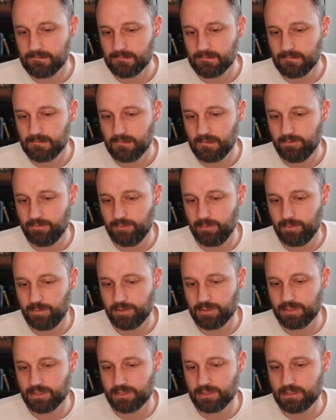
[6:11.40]
If he
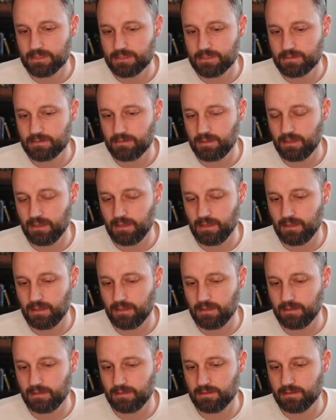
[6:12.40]
pushes,
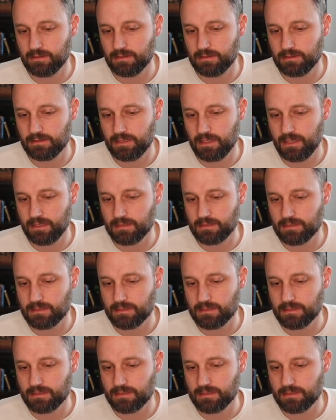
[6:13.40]
takes,